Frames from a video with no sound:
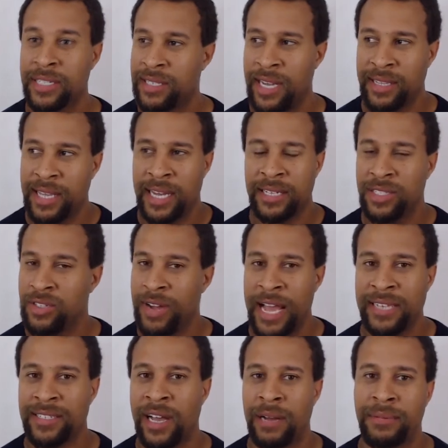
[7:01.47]
like that, is
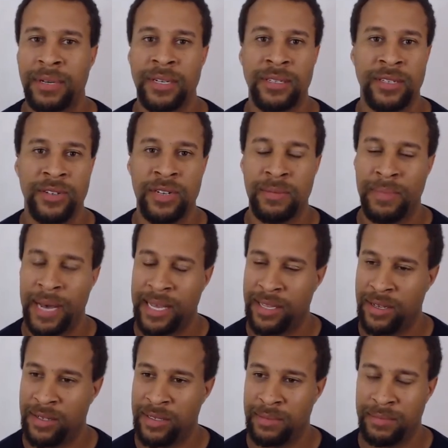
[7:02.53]
grasshopper. You can buy
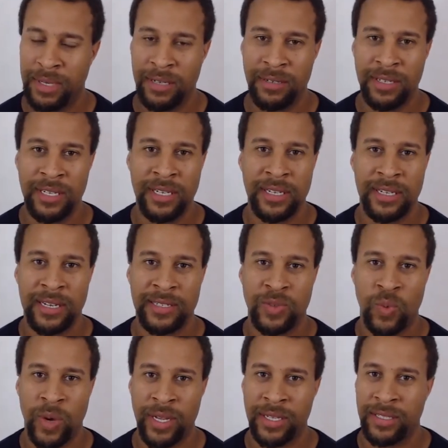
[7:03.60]
those in bulk as
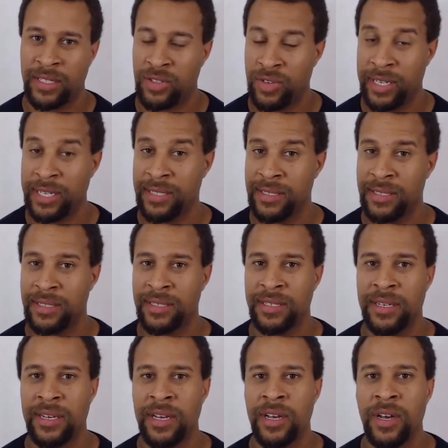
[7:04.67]
well as the crickets
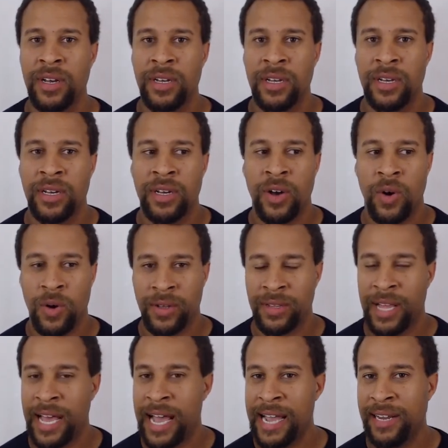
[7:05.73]

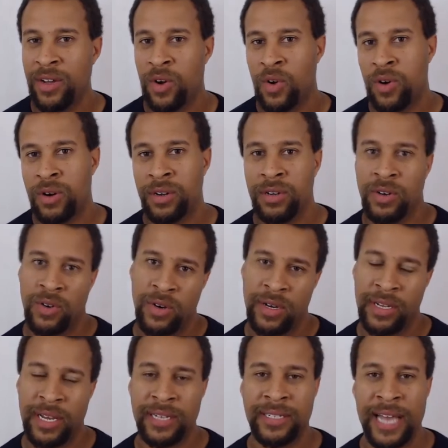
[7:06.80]
online or on
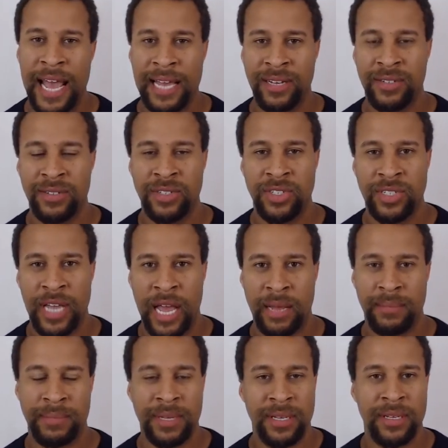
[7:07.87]
a tackle shop
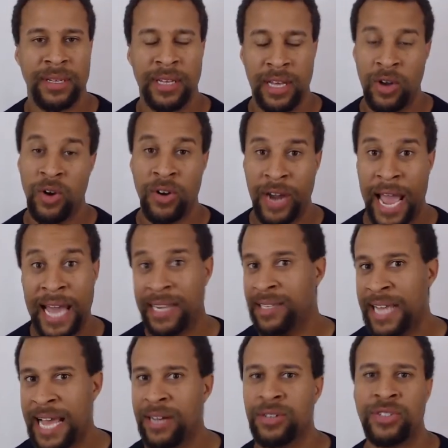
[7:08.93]
or at a
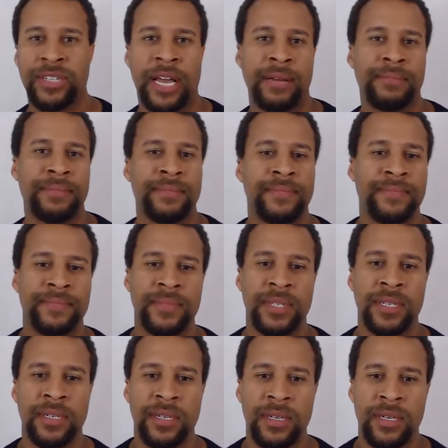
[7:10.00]
tackle shop.
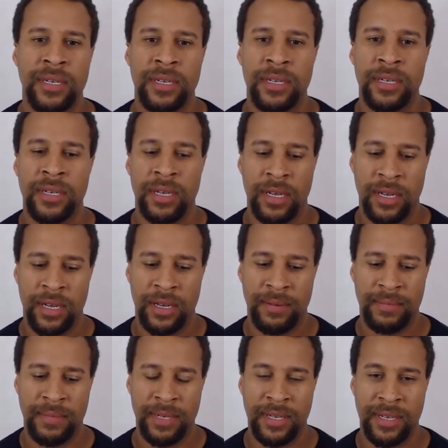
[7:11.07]

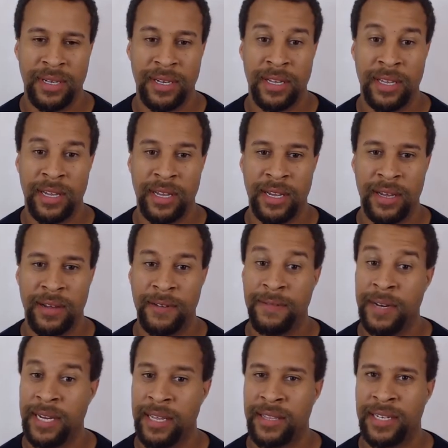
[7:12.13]
Um, a
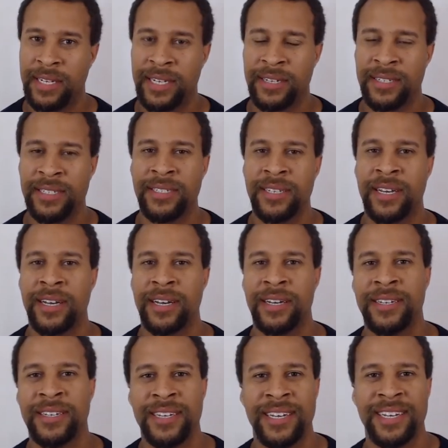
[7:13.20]
funny thing here is uh,
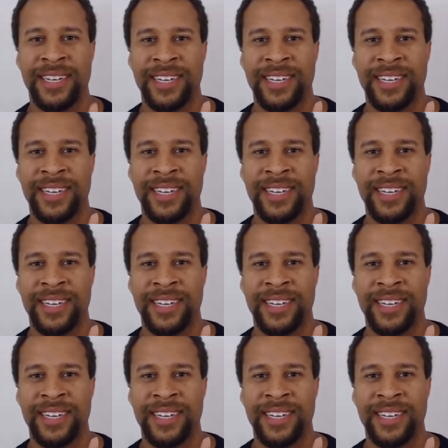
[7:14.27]
a